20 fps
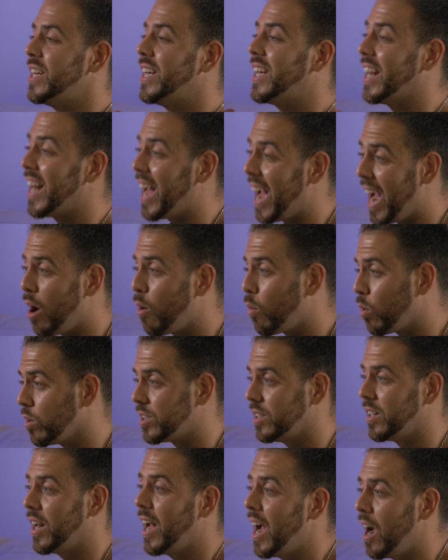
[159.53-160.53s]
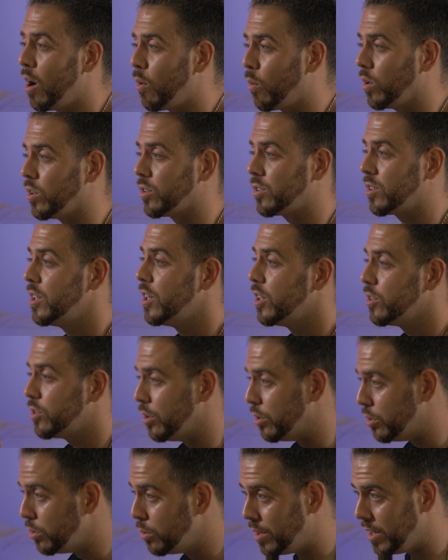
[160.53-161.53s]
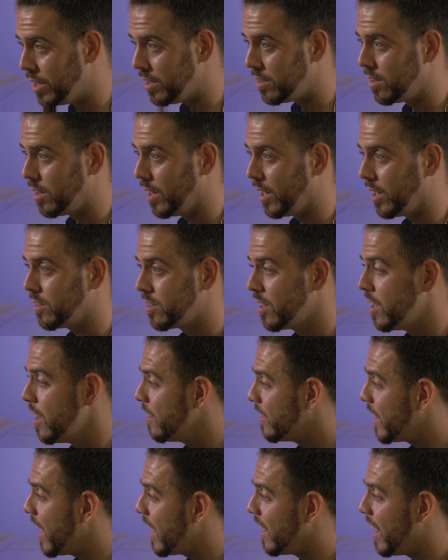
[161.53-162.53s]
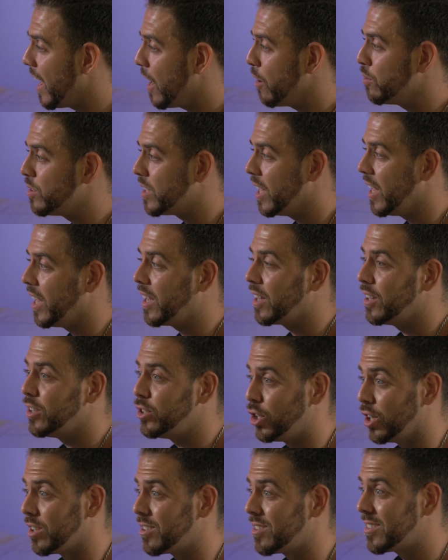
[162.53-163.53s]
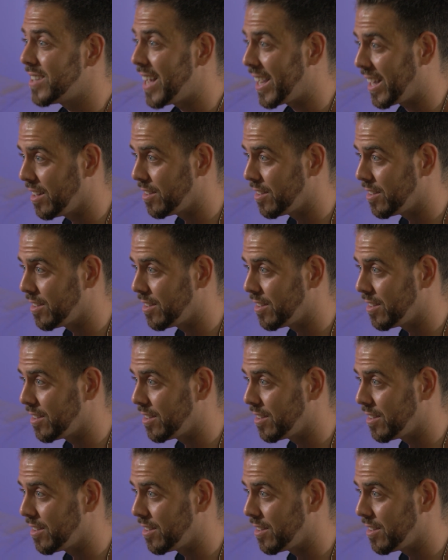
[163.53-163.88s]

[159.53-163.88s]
have taken hours and hours to do these things that now take just